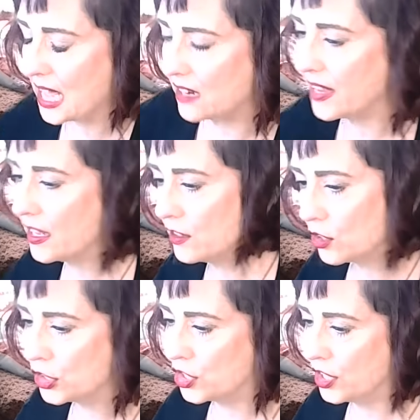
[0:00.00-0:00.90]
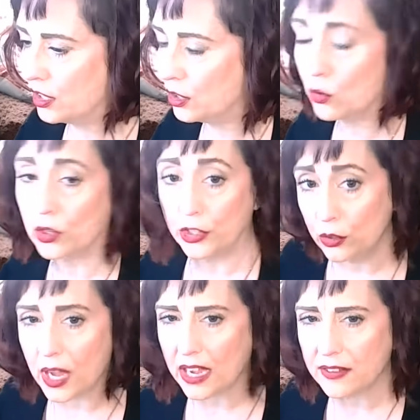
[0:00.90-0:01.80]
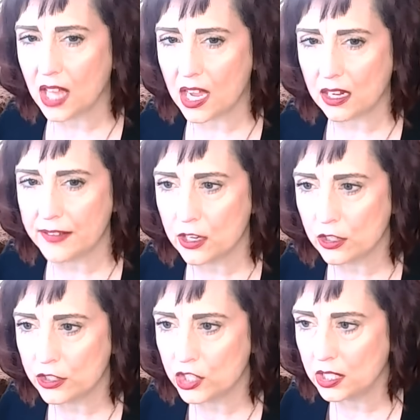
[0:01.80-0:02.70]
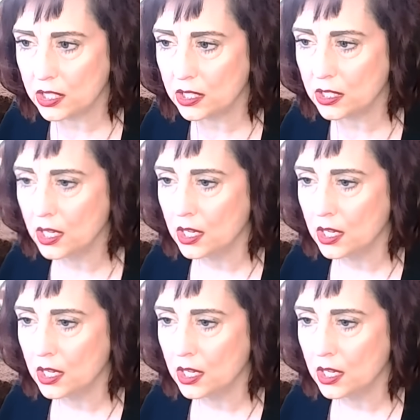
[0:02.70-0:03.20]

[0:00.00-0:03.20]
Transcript: of energy, or you have a lot of energy.